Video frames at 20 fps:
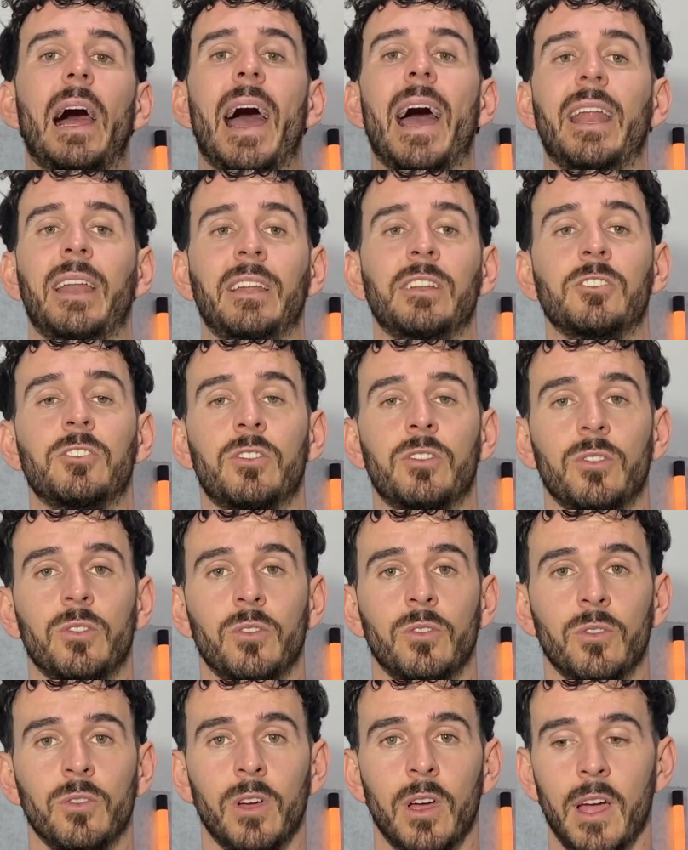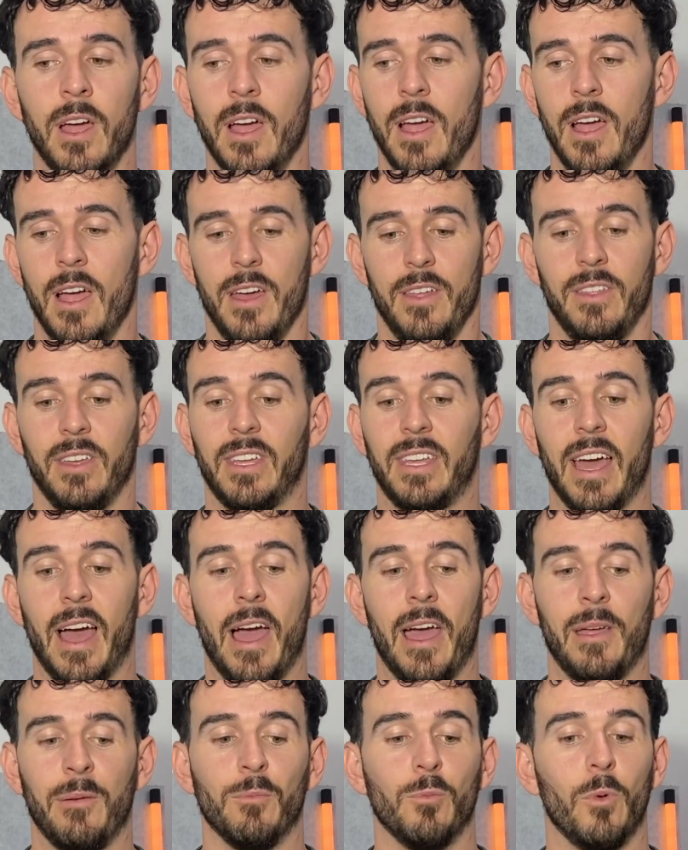add into the
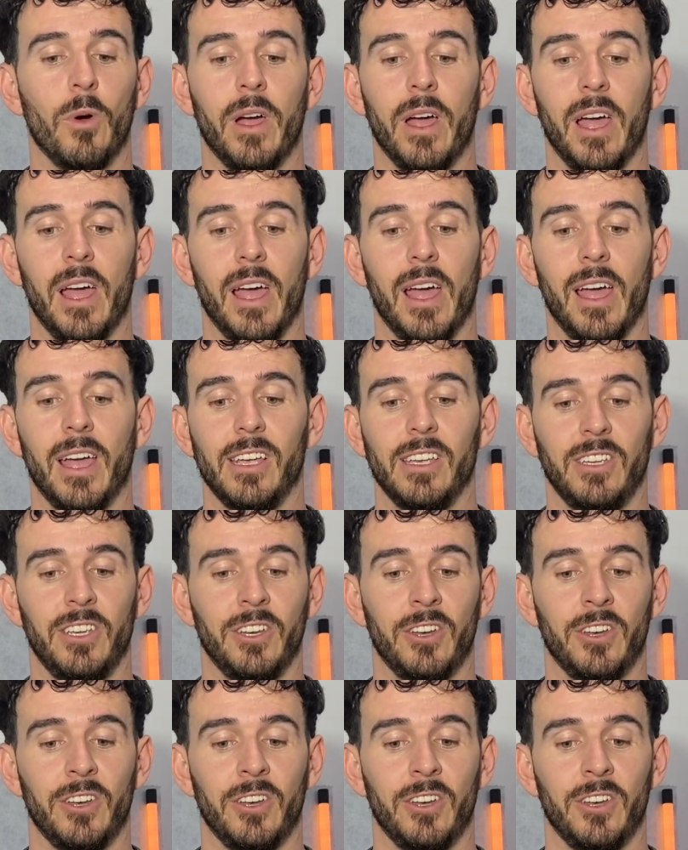game where,